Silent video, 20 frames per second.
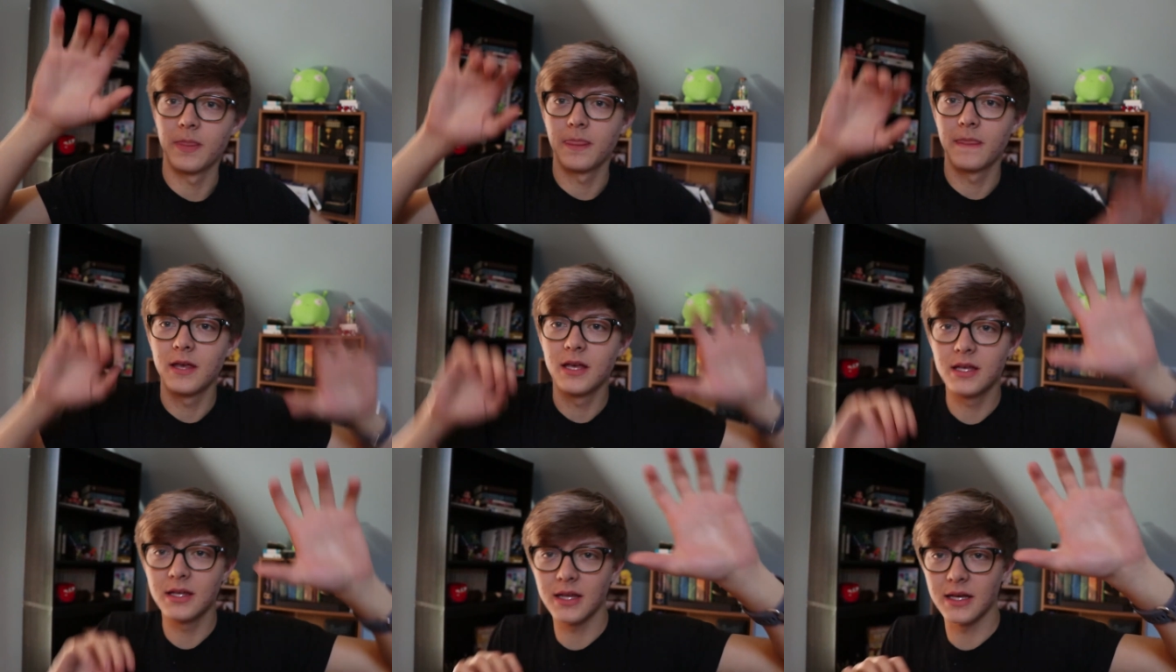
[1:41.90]

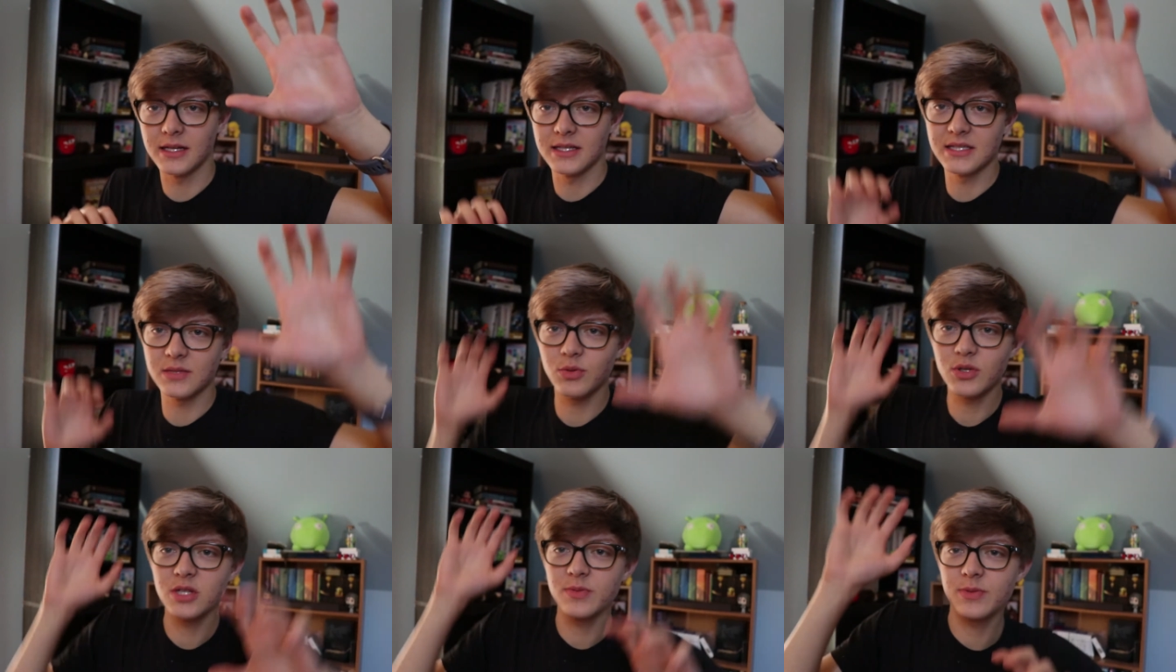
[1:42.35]
he like
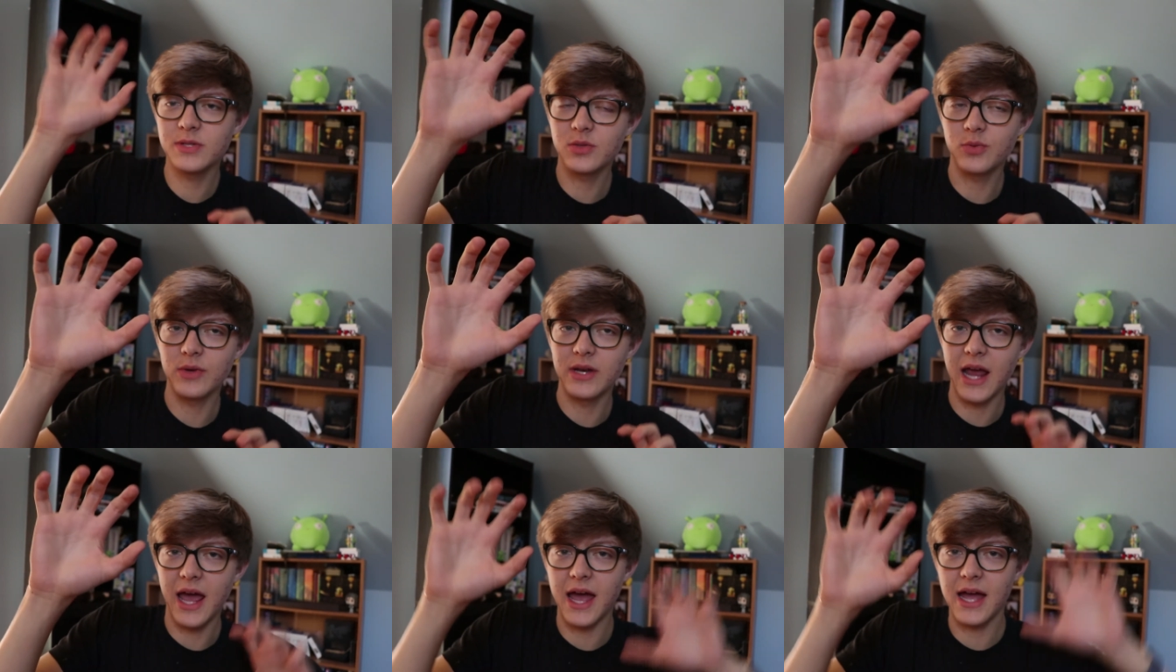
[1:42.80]
switched
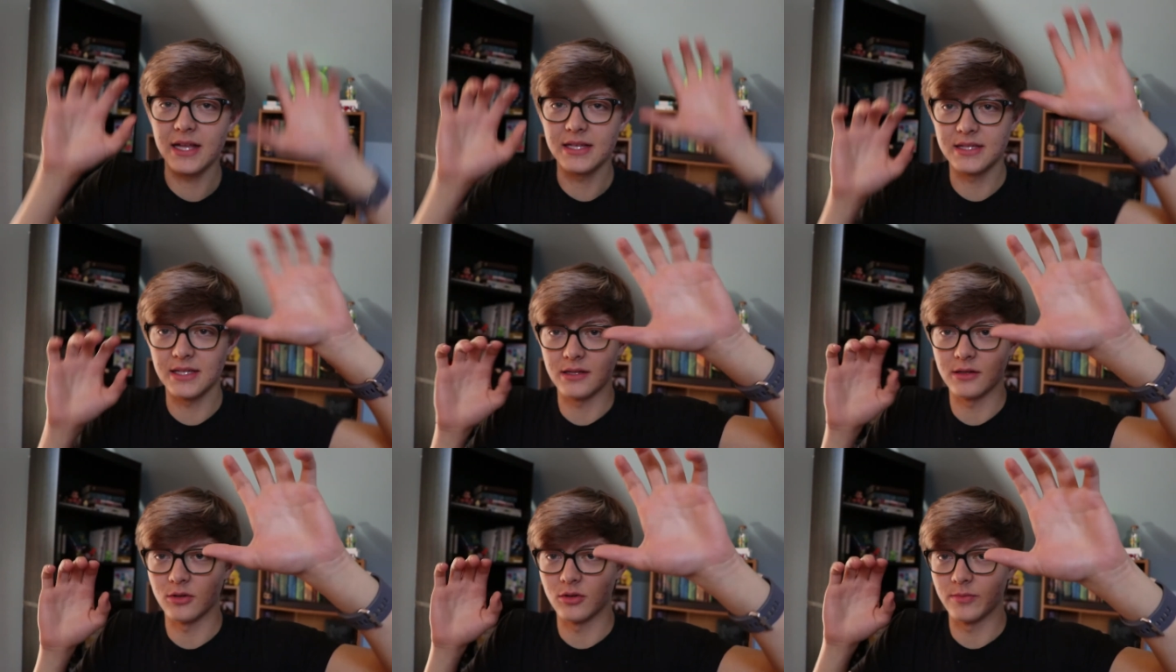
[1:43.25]
between
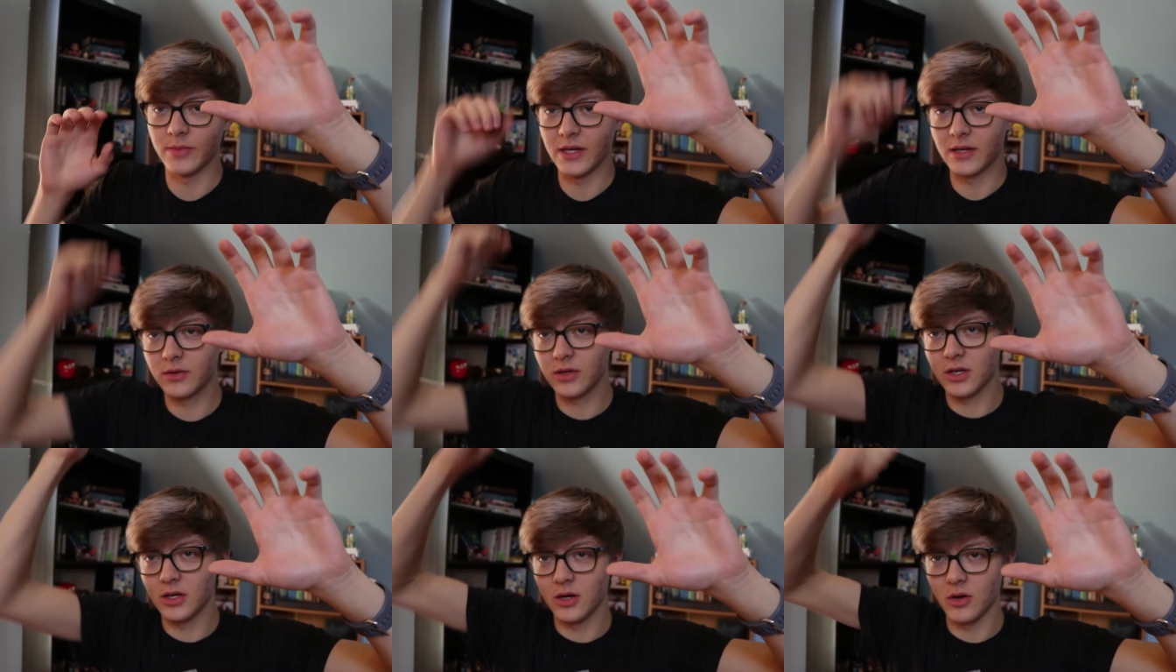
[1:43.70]
hands a little
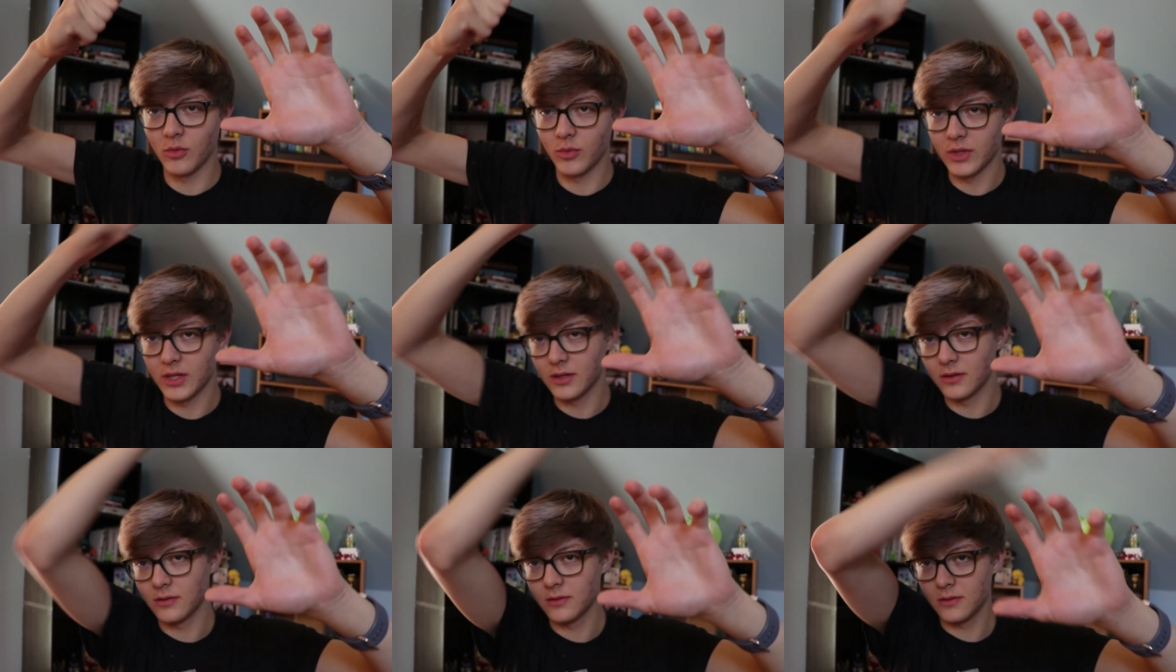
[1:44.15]
bit, you know,
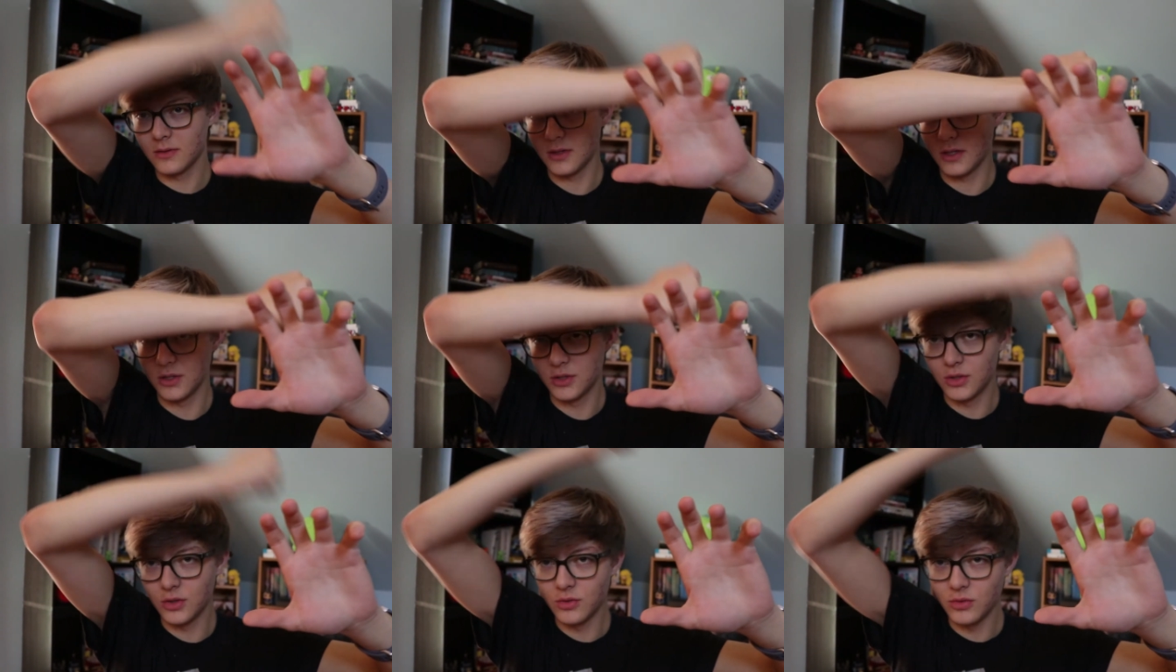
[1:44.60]
when
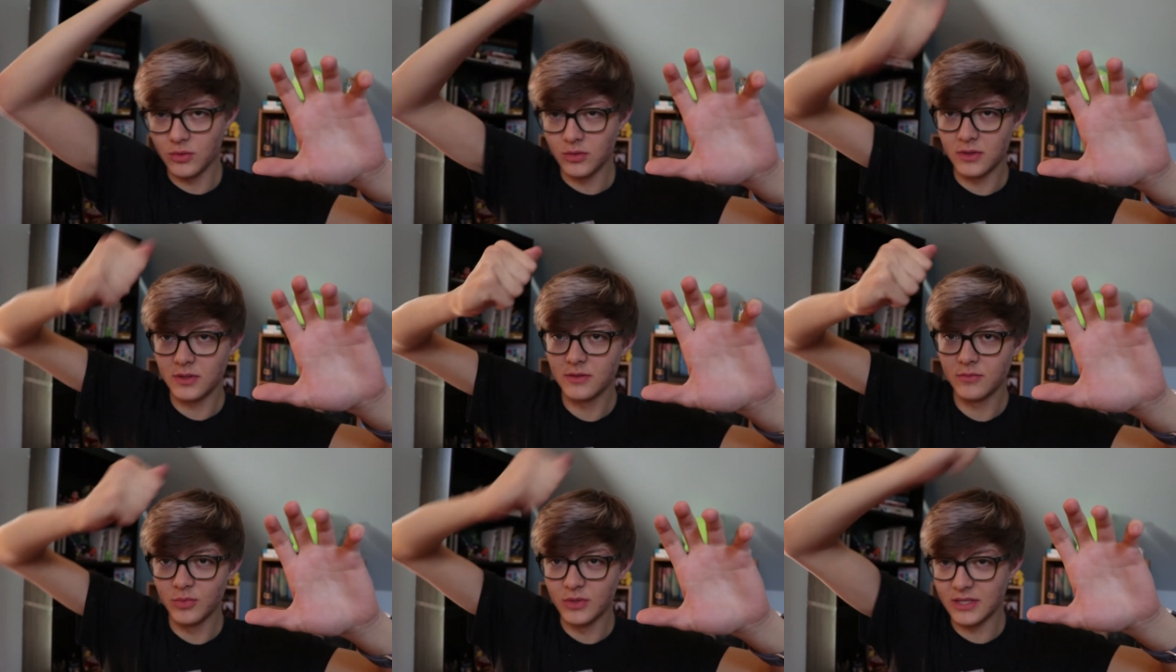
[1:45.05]
the
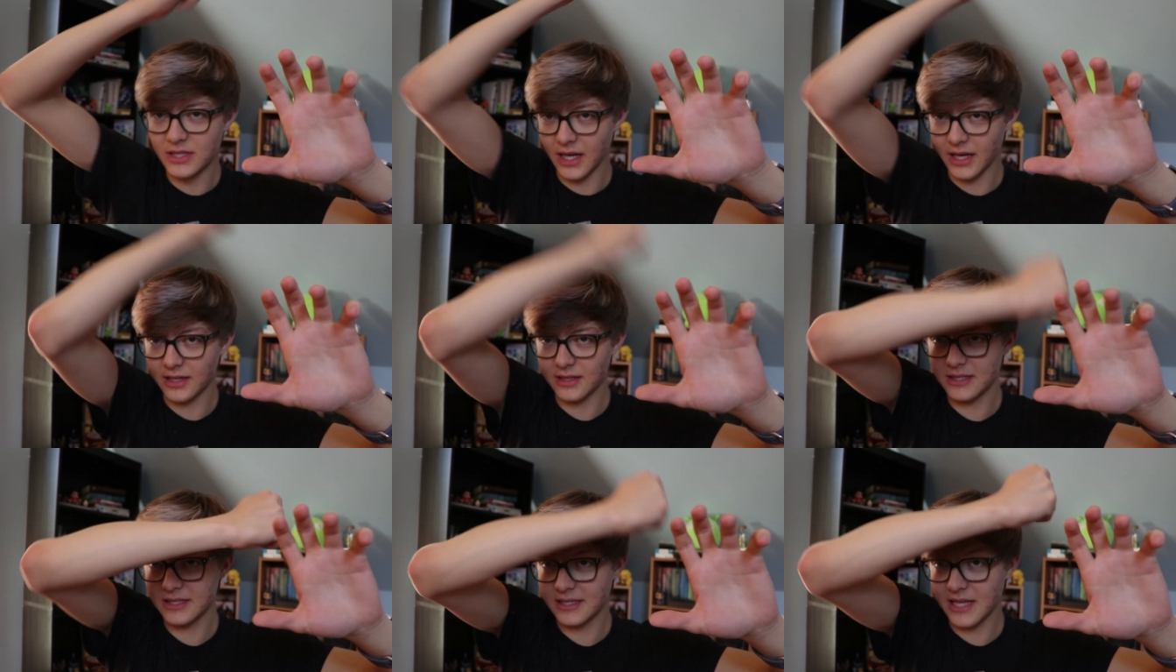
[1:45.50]
dude was
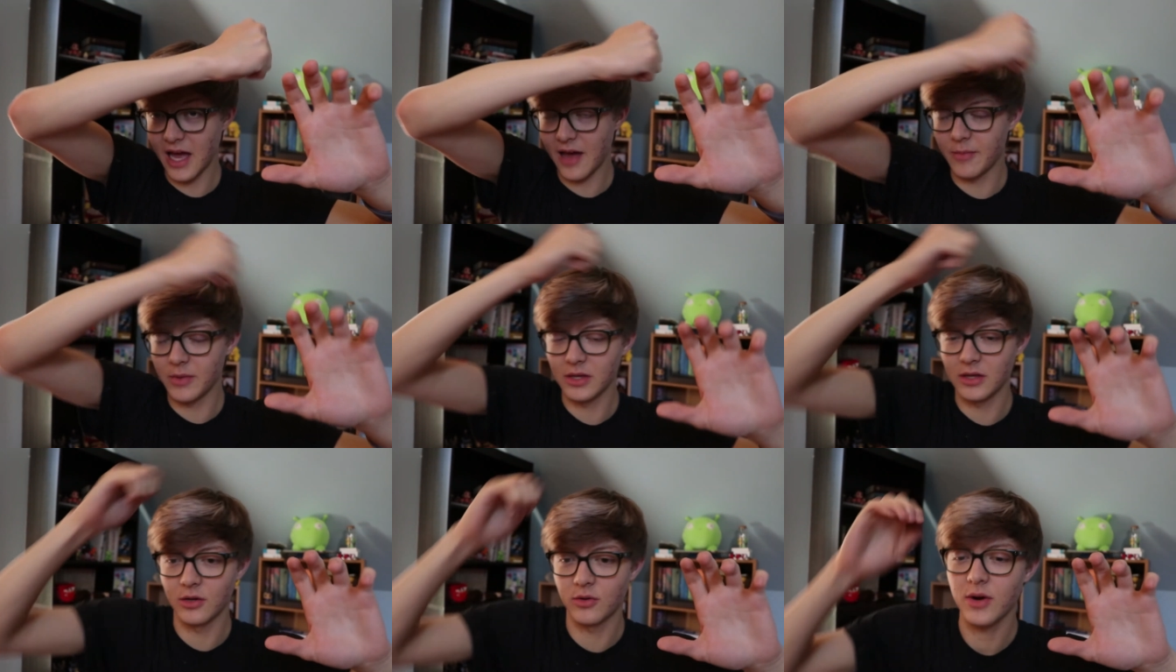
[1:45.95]
like
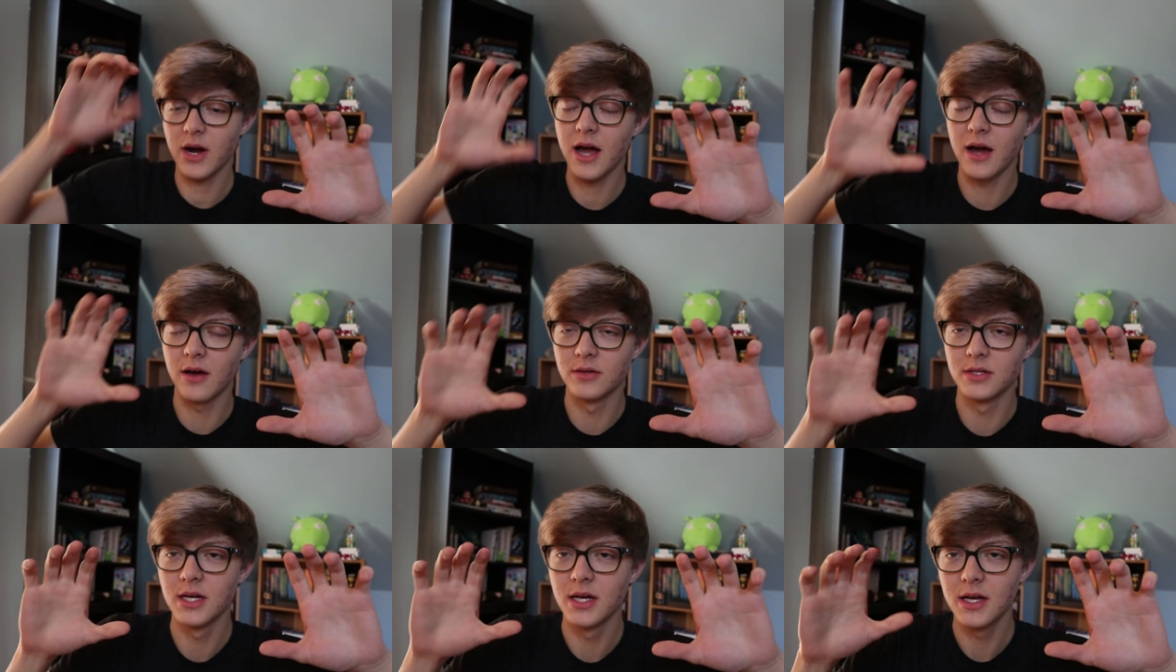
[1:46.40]
stabbing the
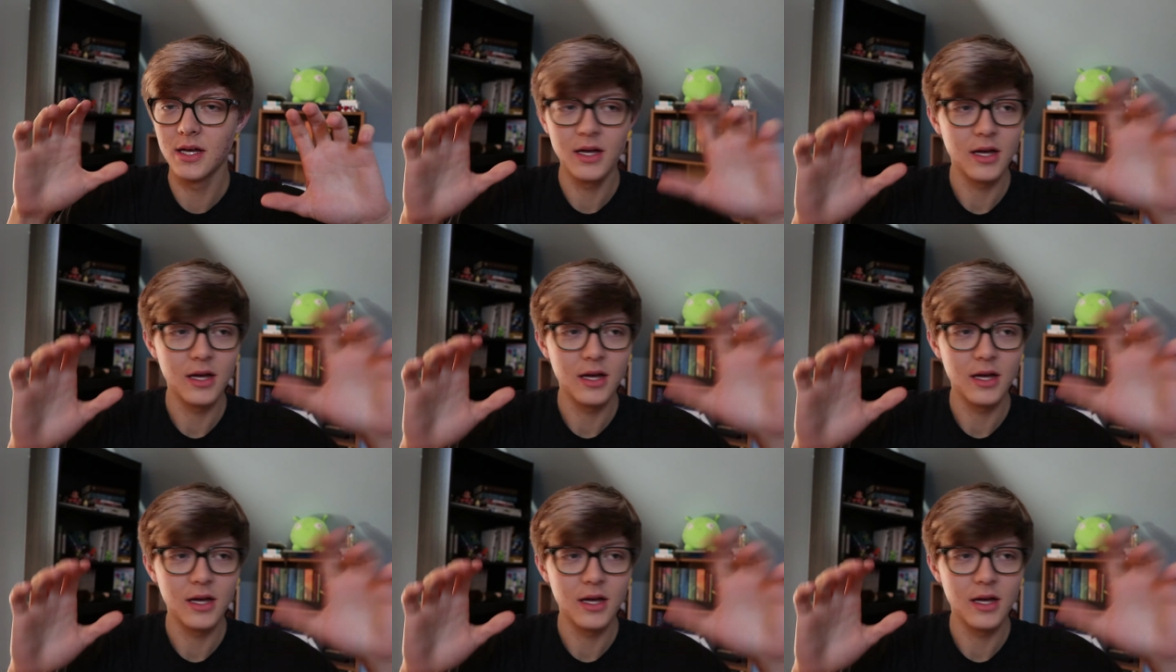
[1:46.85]
ground,